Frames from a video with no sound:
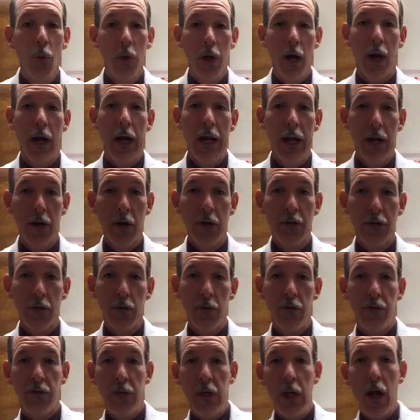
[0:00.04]
We are here
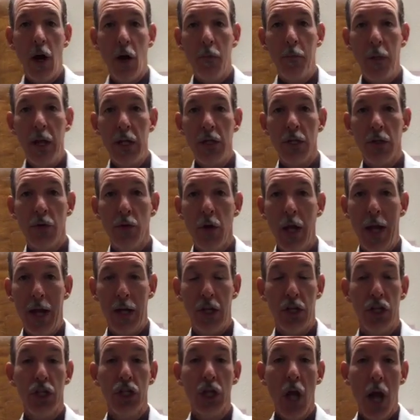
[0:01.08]
to see our patient who
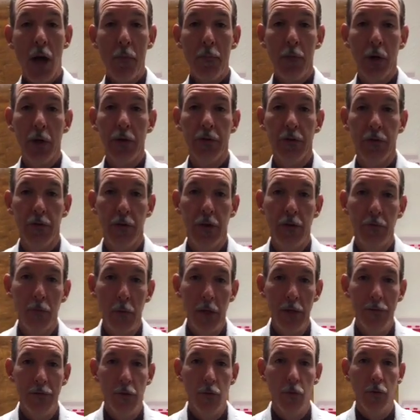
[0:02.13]
had Schomburg's disease.
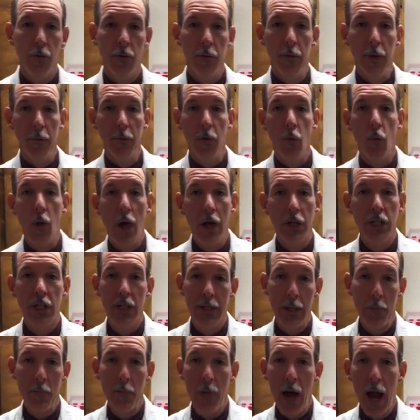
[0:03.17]
Many of you will remember
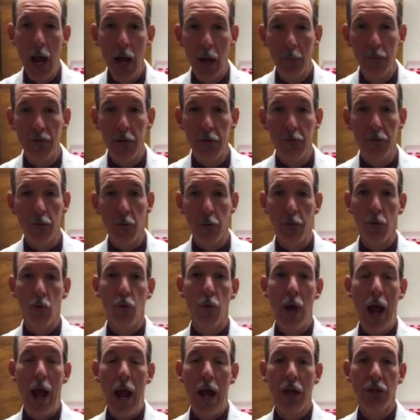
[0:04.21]
watching the biopsy for the
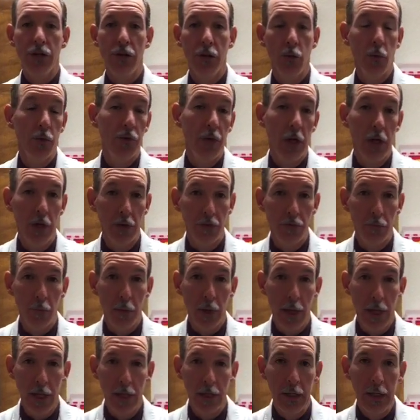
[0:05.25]
rash that was
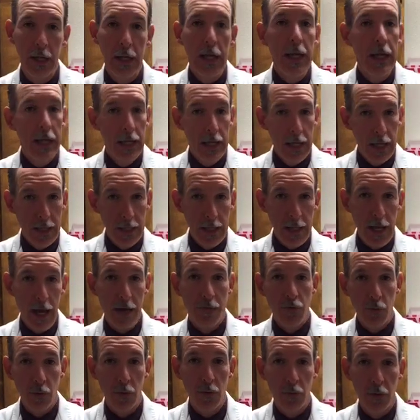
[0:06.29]
unexplained. And then
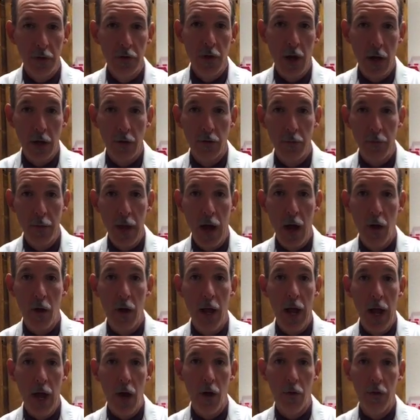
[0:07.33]
afterward, we talked
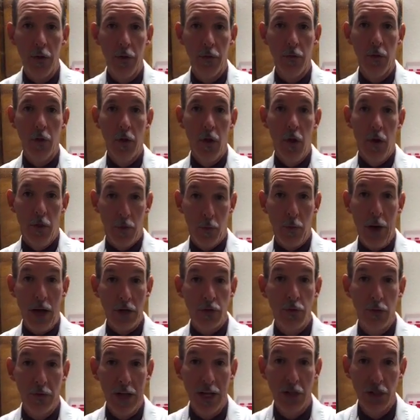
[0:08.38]
about how the, the
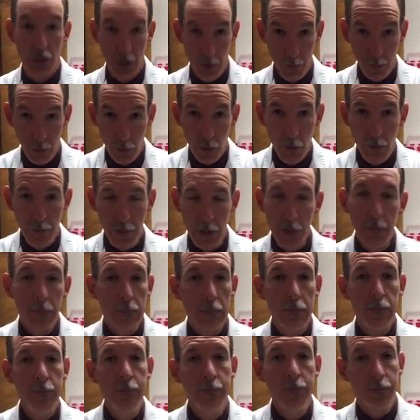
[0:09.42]
rash was actually
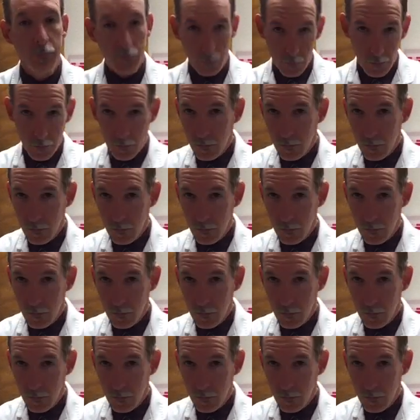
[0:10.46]
improving.